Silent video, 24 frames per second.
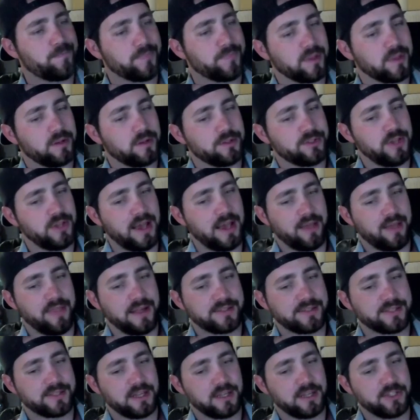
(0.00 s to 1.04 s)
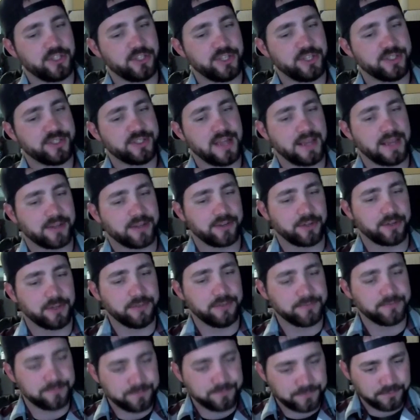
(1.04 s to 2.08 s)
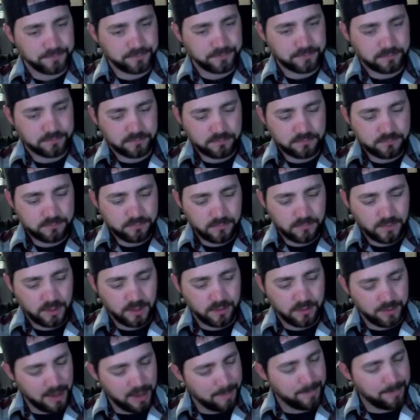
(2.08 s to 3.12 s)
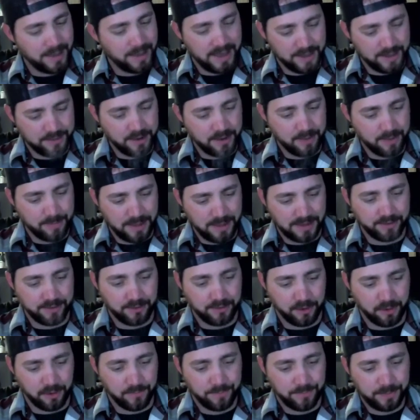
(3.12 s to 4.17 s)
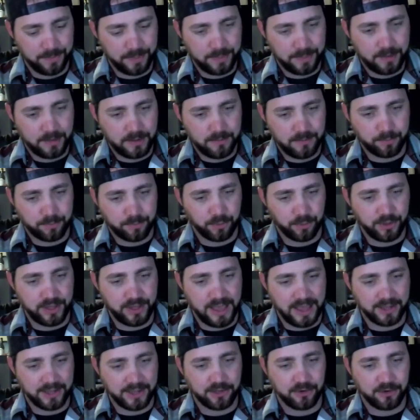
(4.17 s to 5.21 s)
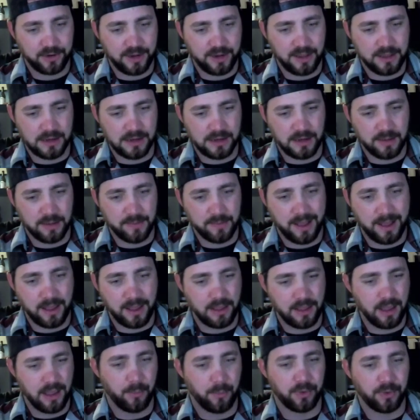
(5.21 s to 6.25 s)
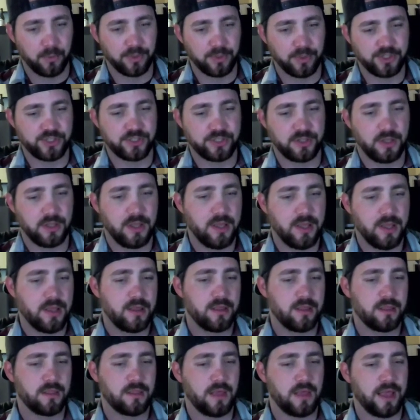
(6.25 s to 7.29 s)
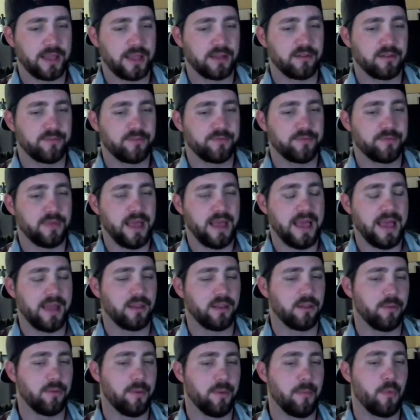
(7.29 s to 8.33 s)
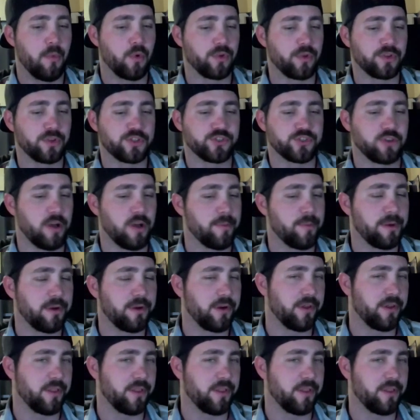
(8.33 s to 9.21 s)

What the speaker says: So yeah, that's Djinns Nectar. Not bad at all. Pretty accurate. I would have wished I could have had a little bit more of the strawberry or the